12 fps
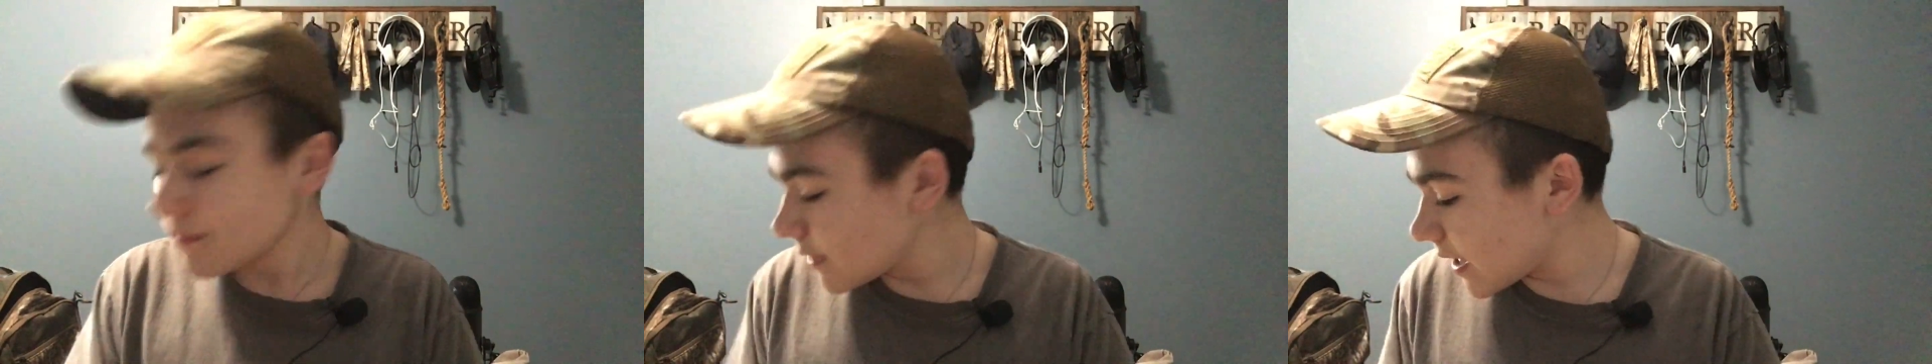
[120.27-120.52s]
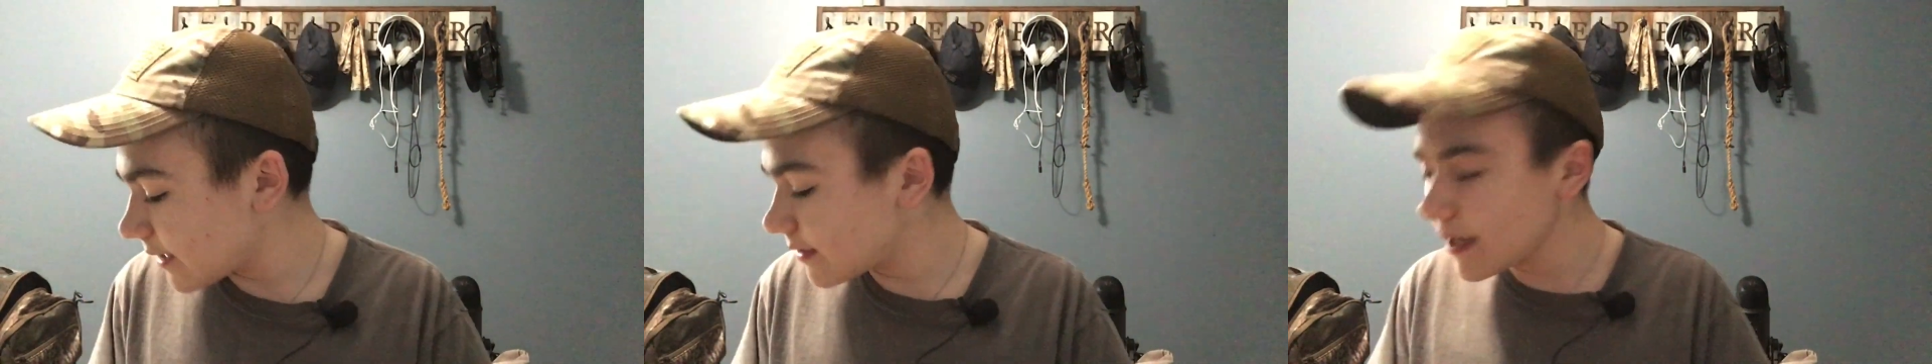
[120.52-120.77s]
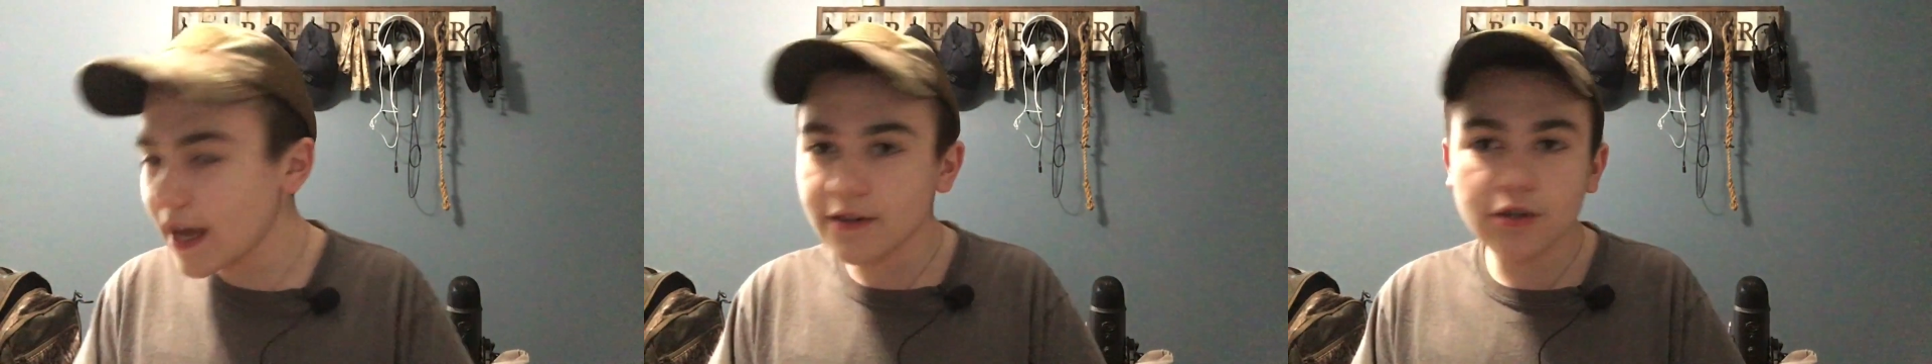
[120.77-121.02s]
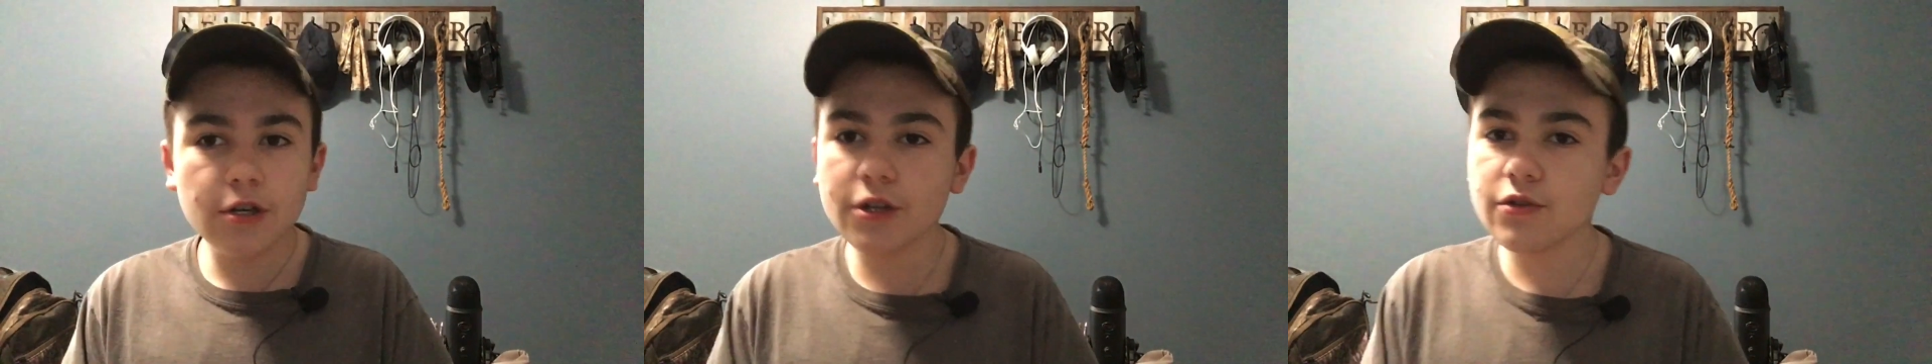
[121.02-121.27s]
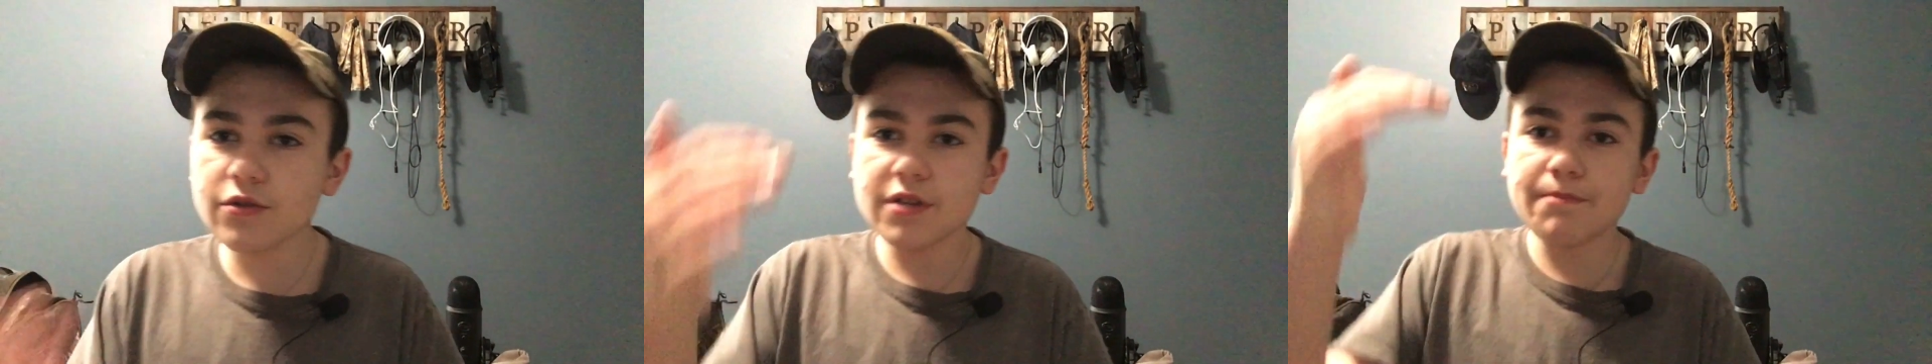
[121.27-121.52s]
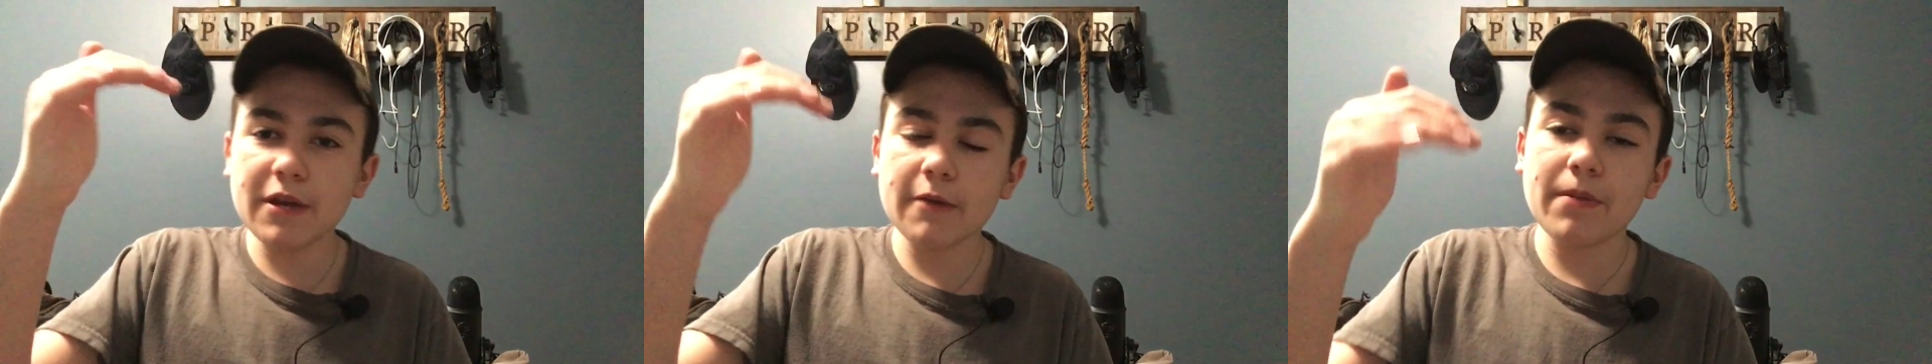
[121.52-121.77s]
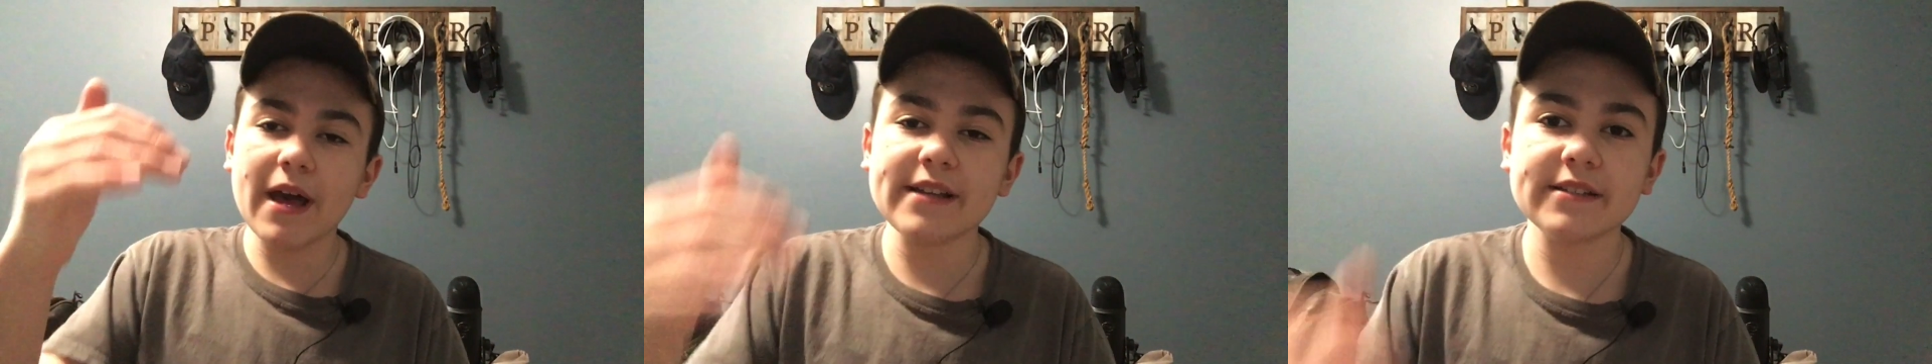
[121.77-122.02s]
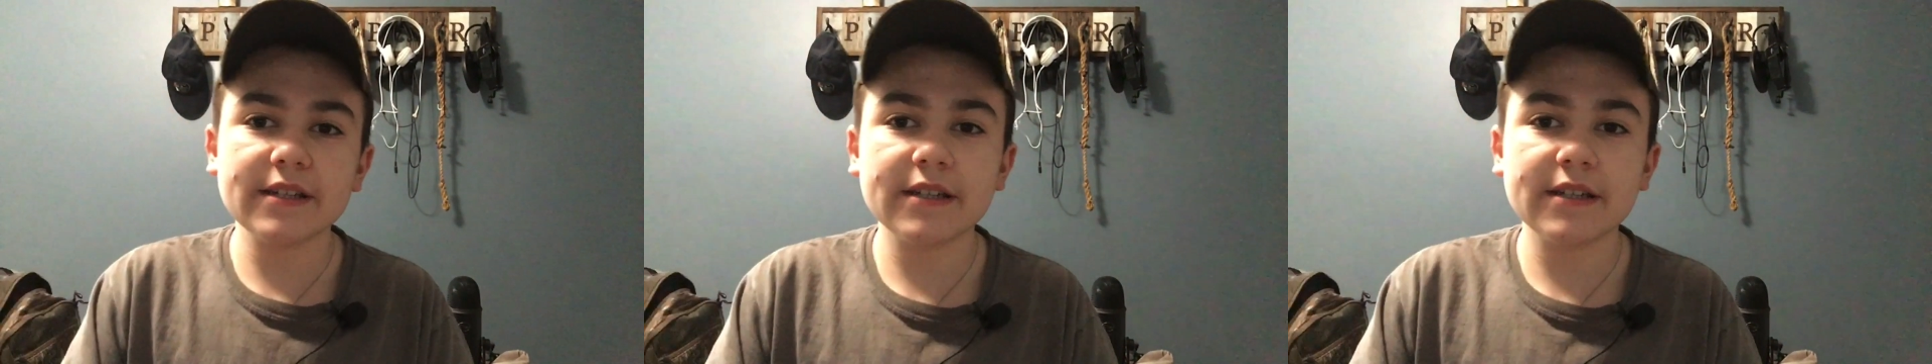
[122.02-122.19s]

And yeah, you could use the big plastic